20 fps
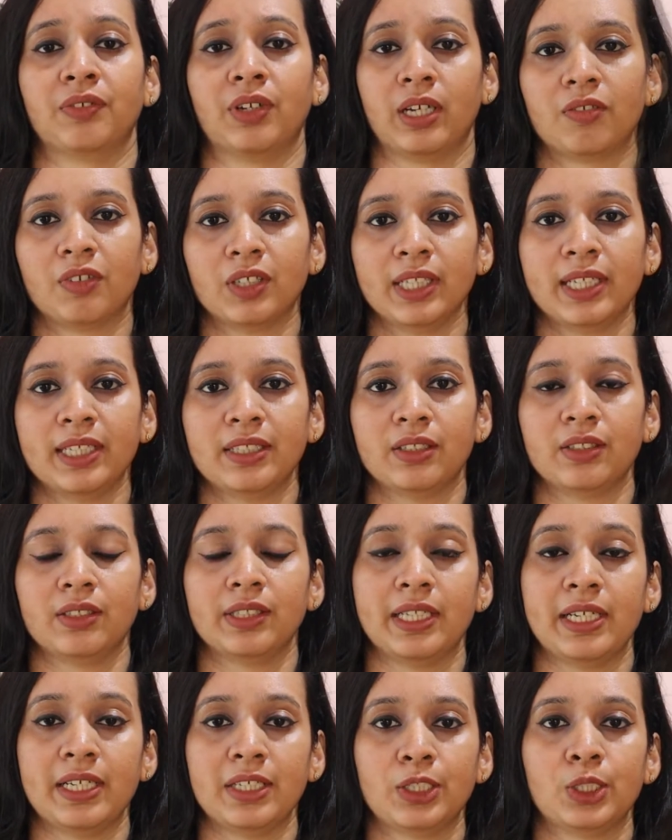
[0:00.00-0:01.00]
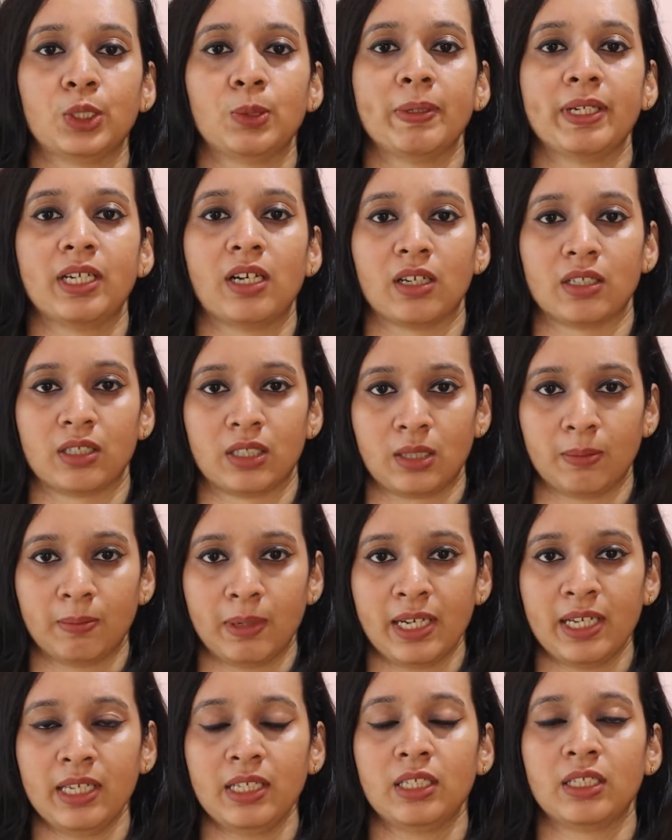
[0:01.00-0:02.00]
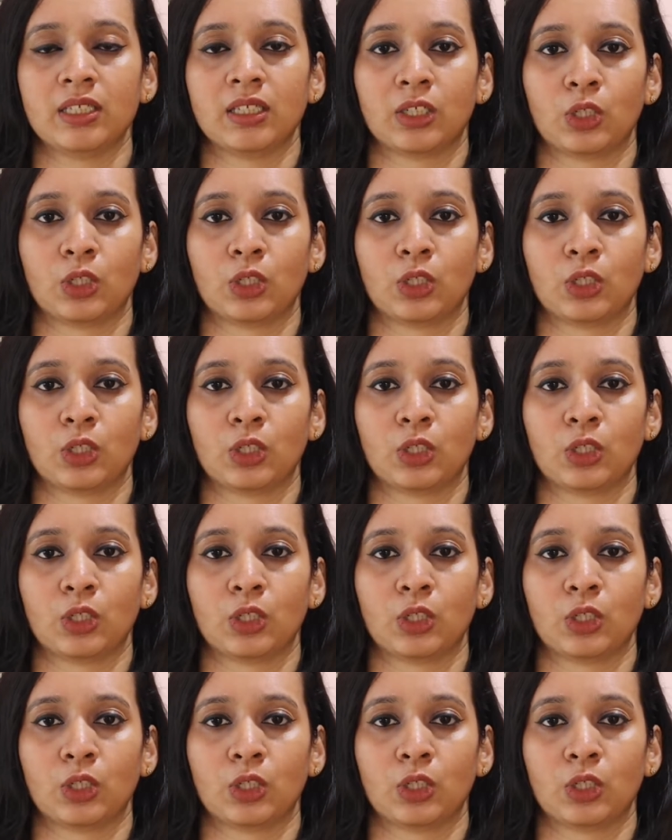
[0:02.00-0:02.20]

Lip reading: Cover letter needs to be customized